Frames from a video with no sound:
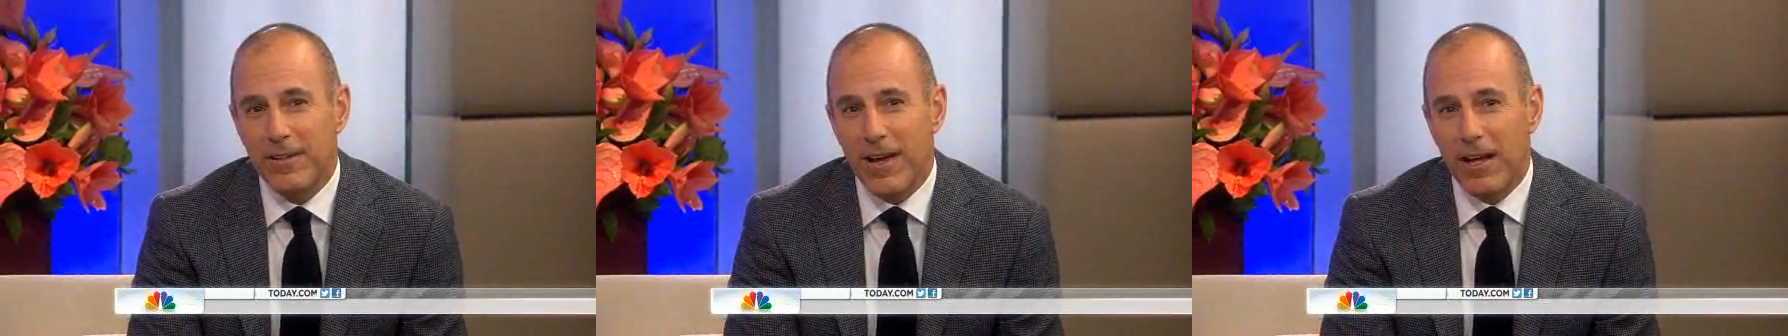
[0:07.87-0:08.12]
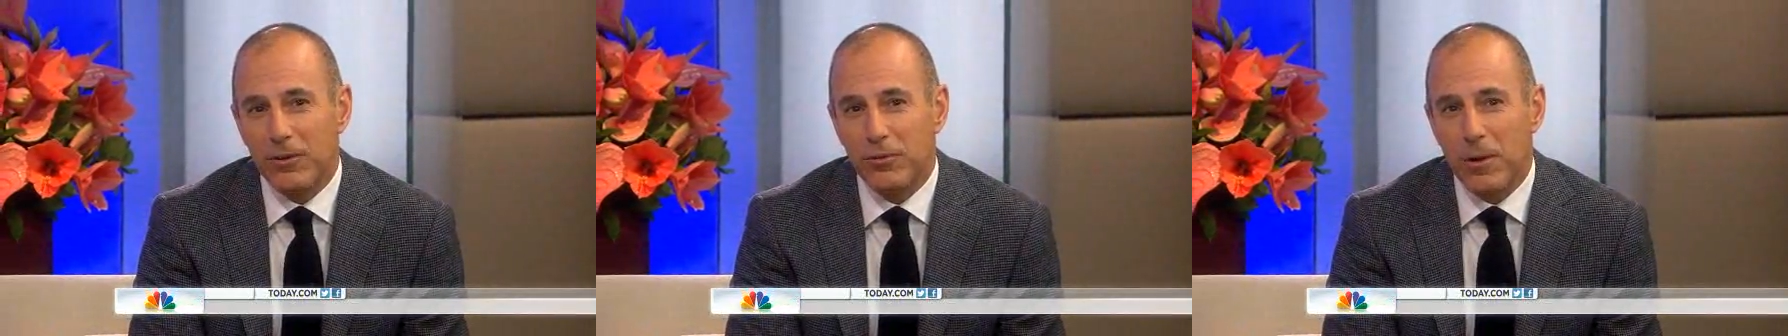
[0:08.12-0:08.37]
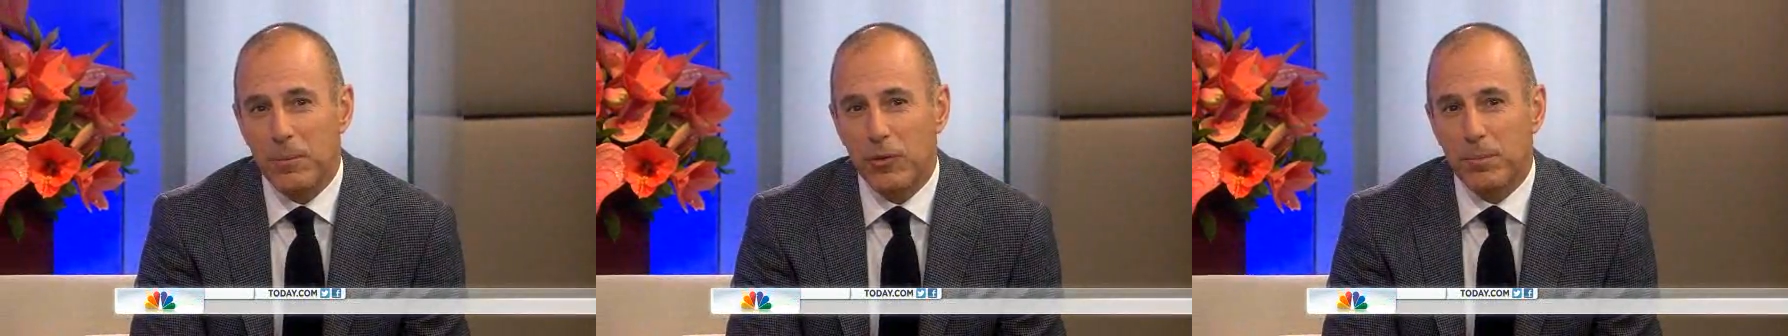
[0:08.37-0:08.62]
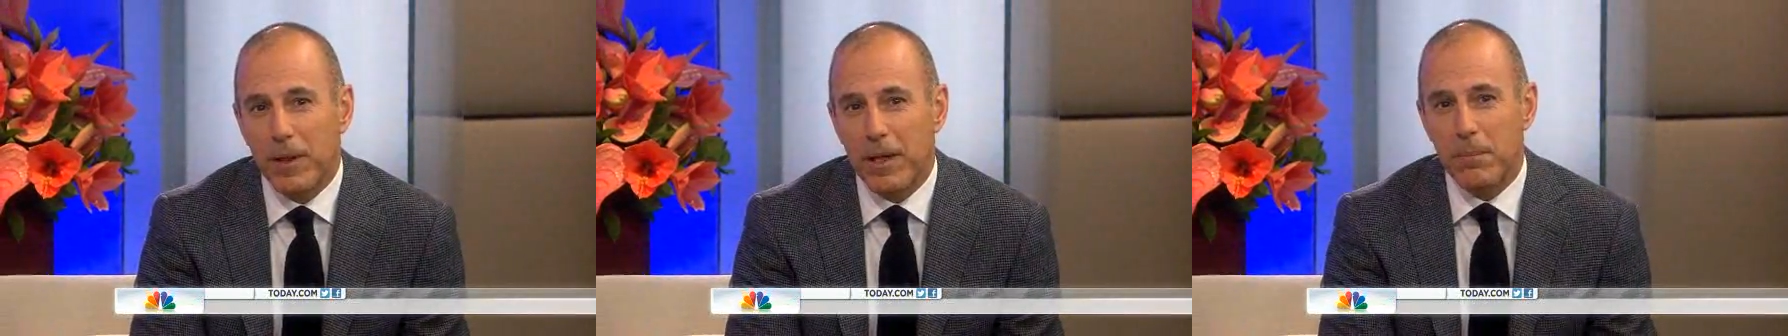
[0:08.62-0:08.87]
Donald Trump is
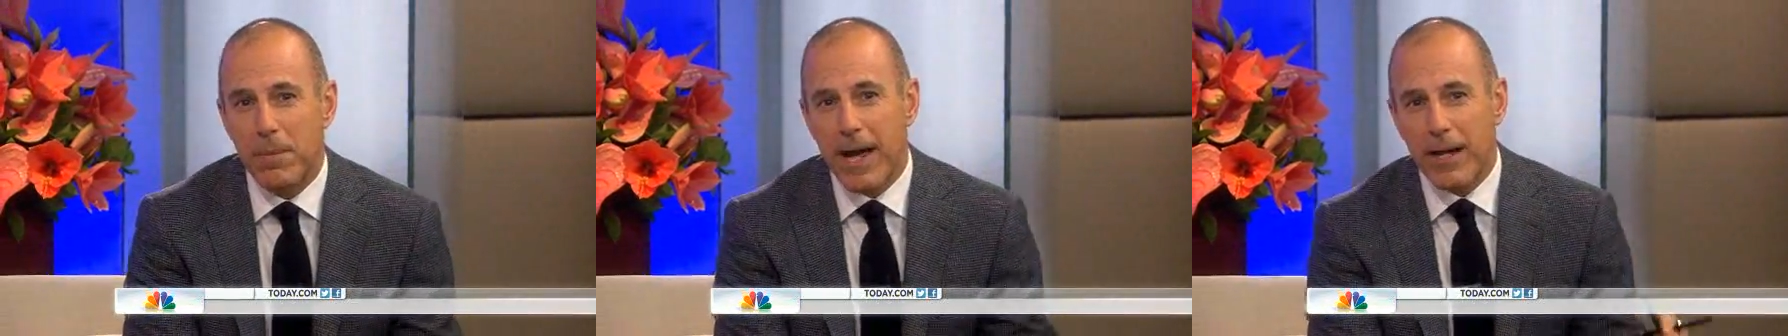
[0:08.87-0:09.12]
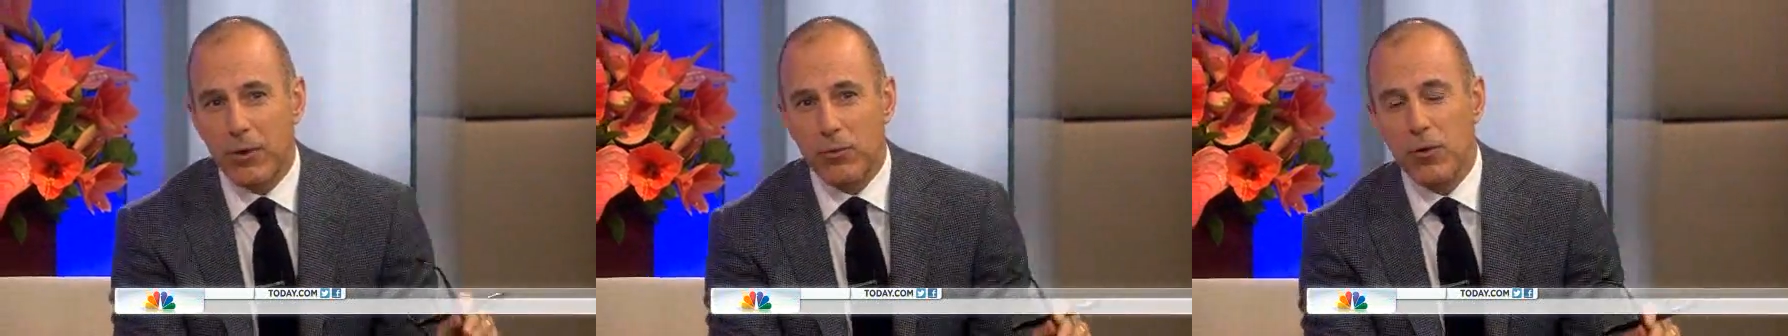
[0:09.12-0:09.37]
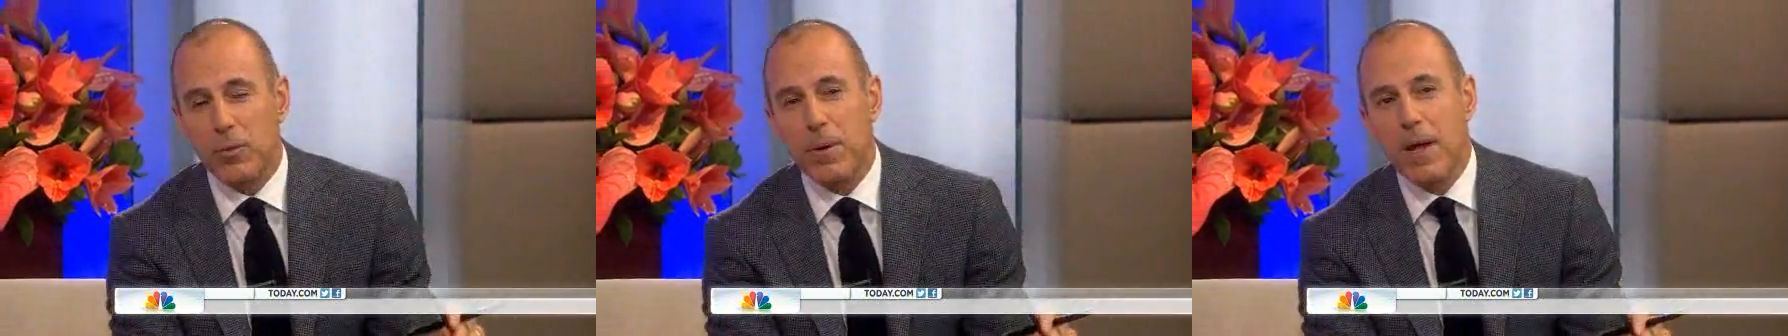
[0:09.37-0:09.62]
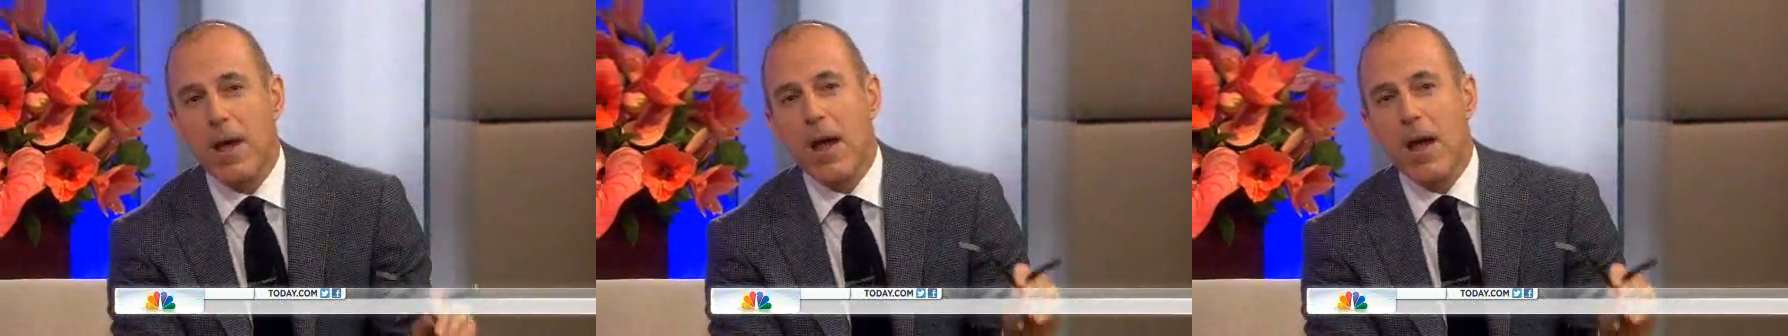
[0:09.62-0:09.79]
bringing back a group